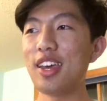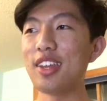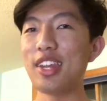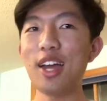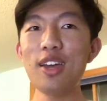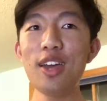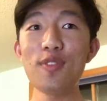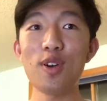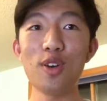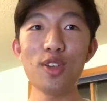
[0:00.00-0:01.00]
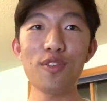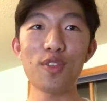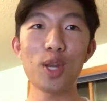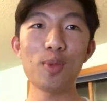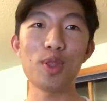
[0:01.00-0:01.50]
now I have all the
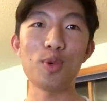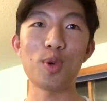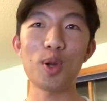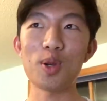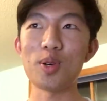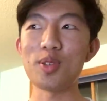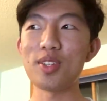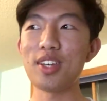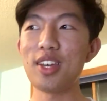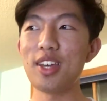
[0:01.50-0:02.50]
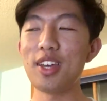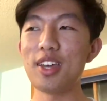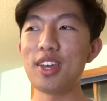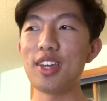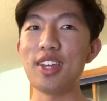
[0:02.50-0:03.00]
freedom in the world
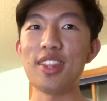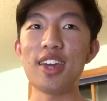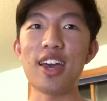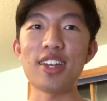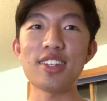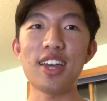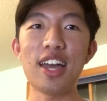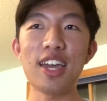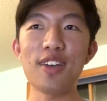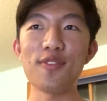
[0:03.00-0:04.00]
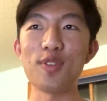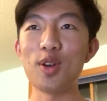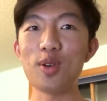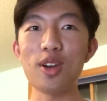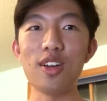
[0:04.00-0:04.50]
in that I have
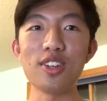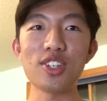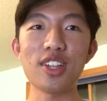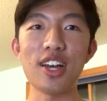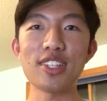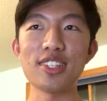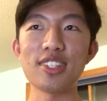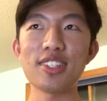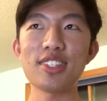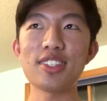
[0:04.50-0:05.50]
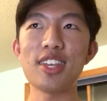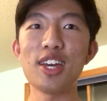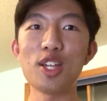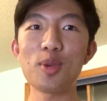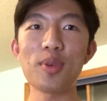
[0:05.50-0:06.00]
no college classes
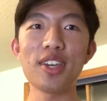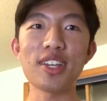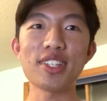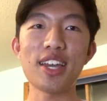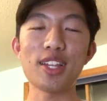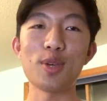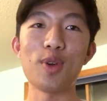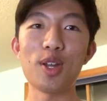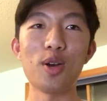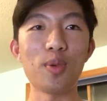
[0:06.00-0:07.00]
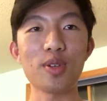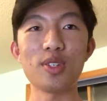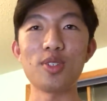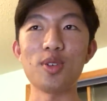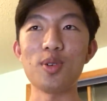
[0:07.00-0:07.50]
telling me exactly what homework to
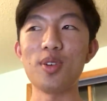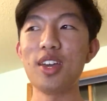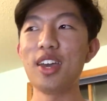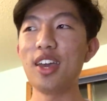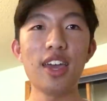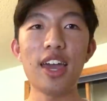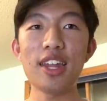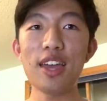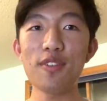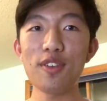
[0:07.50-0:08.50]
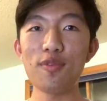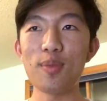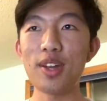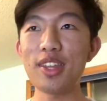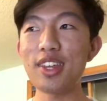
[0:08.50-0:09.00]
do, and I have enough
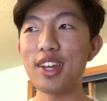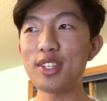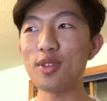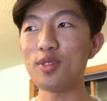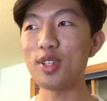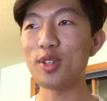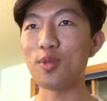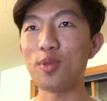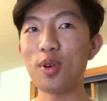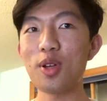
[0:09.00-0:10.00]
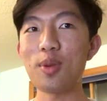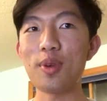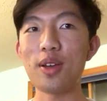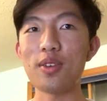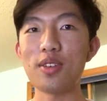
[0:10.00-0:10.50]
money that I don't need to worry
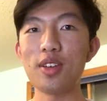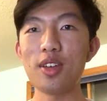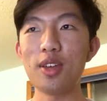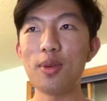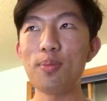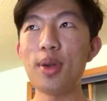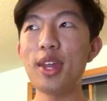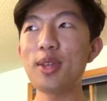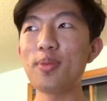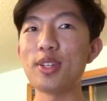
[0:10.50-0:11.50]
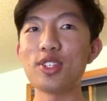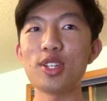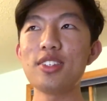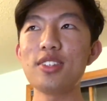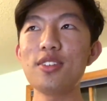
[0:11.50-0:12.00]
about penny
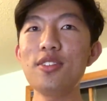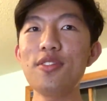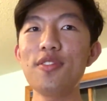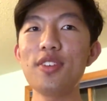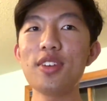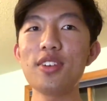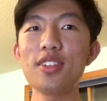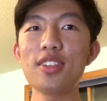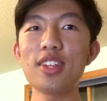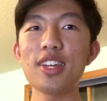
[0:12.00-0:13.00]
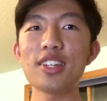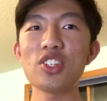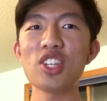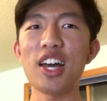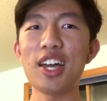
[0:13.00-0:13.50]
pinching. Still feel like a
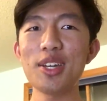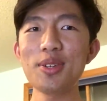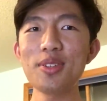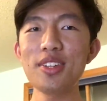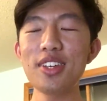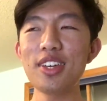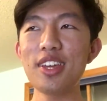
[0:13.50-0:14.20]
child